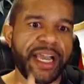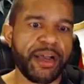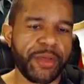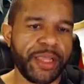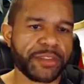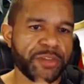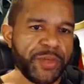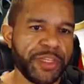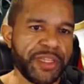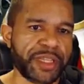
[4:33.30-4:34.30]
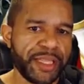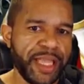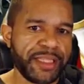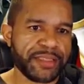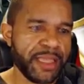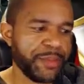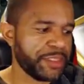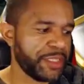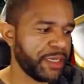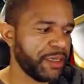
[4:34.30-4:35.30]
Yeah, okay. So we did a lot less
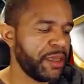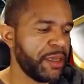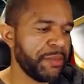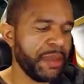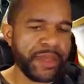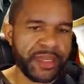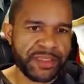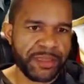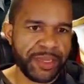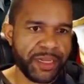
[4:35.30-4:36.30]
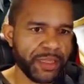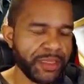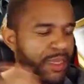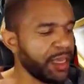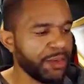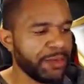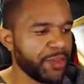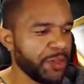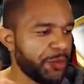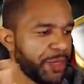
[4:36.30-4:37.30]
damage there. Maybe it is dependent on that. I don't
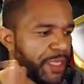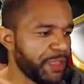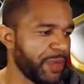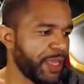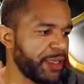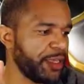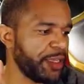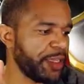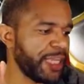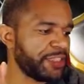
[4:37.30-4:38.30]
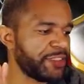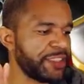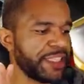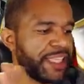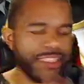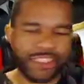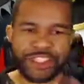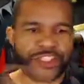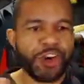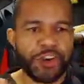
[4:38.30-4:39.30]
even know. But either way,
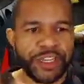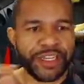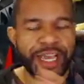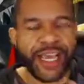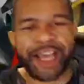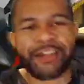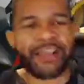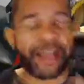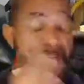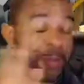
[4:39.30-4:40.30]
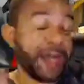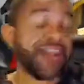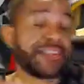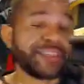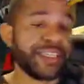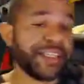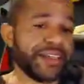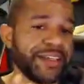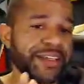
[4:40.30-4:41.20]
it's all good. I honestly...